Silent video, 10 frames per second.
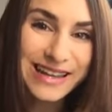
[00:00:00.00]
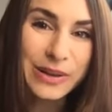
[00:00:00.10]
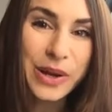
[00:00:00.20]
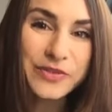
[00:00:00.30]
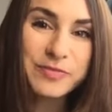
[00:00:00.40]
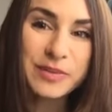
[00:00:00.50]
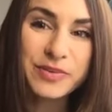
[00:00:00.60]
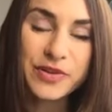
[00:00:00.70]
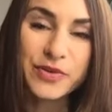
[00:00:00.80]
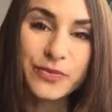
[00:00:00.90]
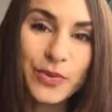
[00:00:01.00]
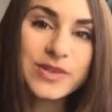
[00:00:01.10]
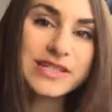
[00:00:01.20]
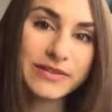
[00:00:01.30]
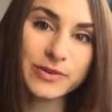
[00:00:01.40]
Like, a lot of people in the
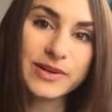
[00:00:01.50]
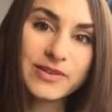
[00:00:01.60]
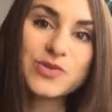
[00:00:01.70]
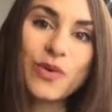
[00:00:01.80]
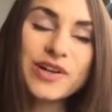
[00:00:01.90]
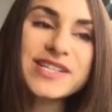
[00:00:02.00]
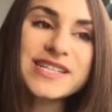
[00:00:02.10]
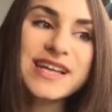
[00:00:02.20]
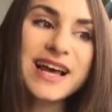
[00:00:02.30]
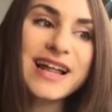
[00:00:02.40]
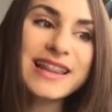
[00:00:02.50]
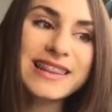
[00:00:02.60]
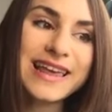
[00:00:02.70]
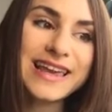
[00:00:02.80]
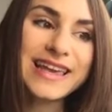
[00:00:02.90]
roles that everyone else wants,
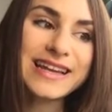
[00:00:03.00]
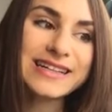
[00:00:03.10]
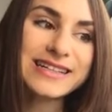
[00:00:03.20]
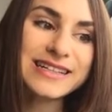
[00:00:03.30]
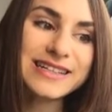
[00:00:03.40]
they're